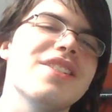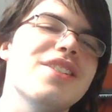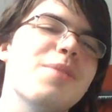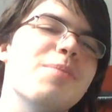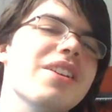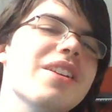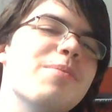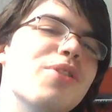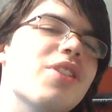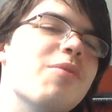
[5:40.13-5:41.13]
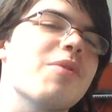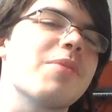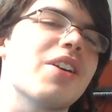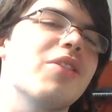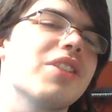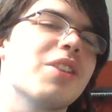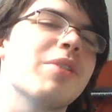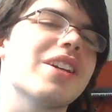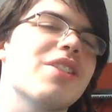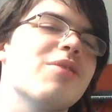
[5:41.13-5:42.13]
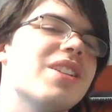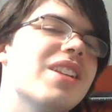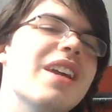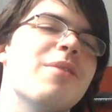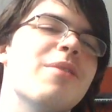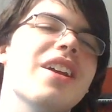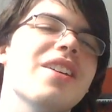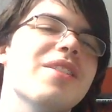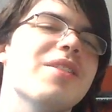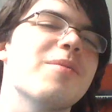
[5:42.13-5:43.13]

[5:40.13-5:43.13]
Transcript: You know Brittany broke up with me only a week ago today, right?